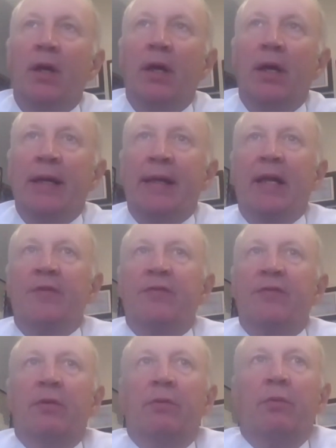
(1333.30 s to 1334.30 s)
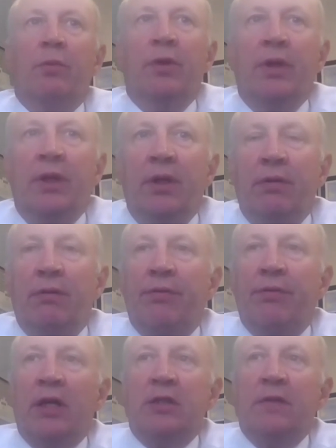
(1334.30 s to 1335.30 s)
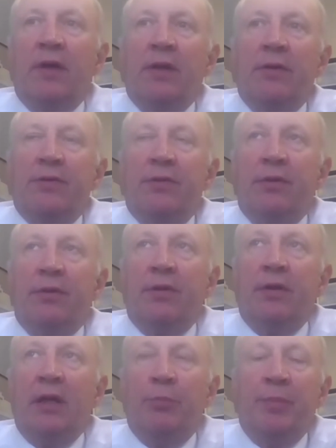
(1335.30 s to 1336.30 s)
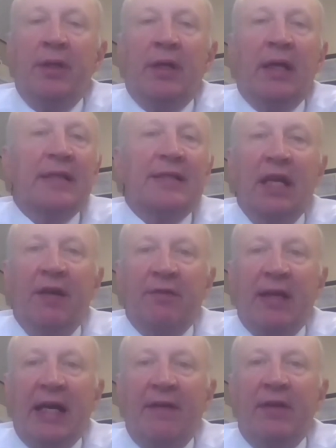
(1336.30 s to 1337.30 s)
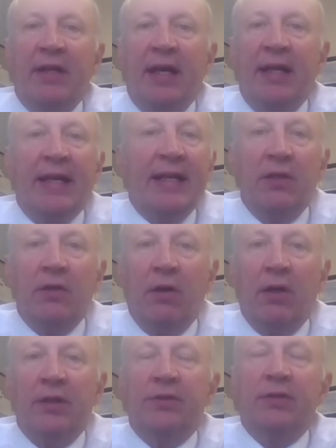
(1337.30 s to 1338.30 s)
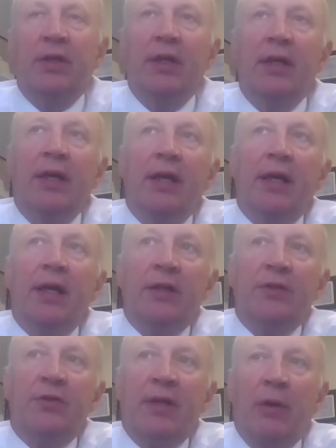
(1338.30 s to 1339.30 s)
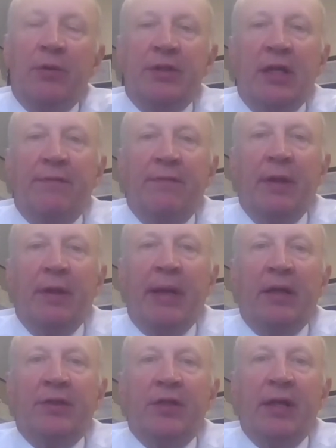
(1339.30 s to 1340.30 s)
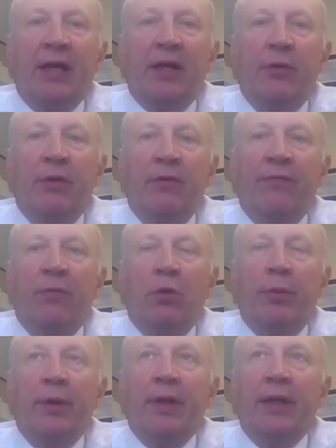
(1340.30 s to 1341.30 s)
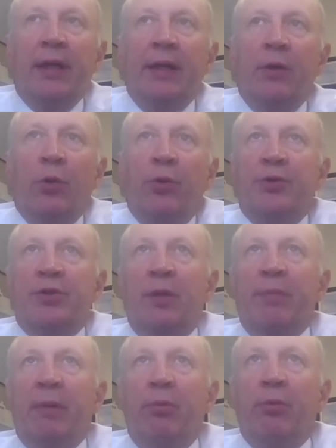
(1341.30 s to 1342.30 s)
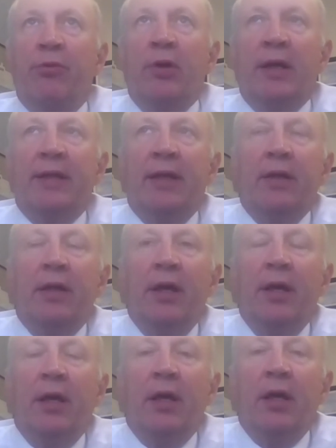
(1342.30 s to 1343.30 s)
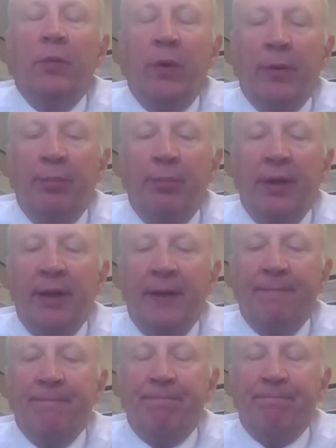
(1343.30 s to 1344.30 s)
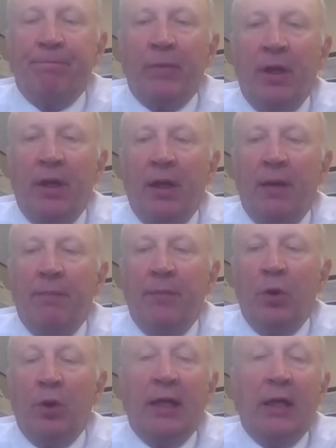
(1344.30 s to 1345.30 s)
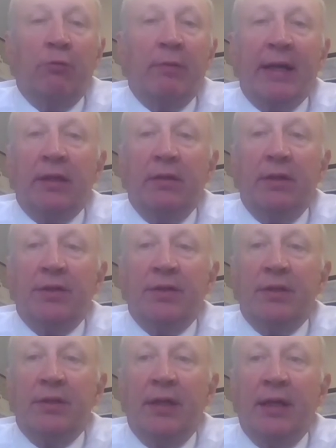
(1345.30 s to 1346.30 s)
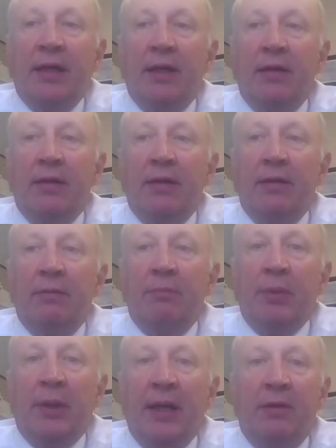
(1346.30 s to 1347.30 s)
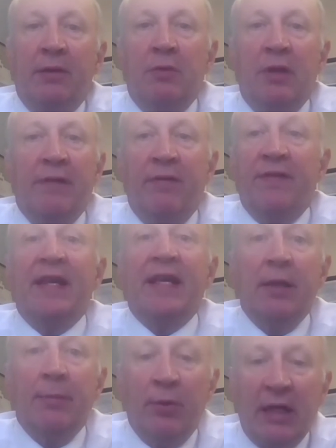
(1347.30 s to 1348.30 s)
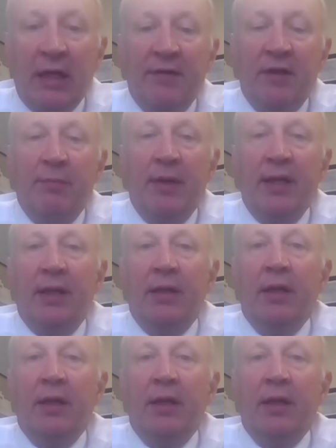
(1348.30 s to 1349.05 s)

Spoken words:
against the thoughts of others that thought it would be unsafe to have it at any cost. And so that was definitely a balancing act going forward. And I know there were some people who thought that we were being, kind of reckless by even thinking about having the meeting,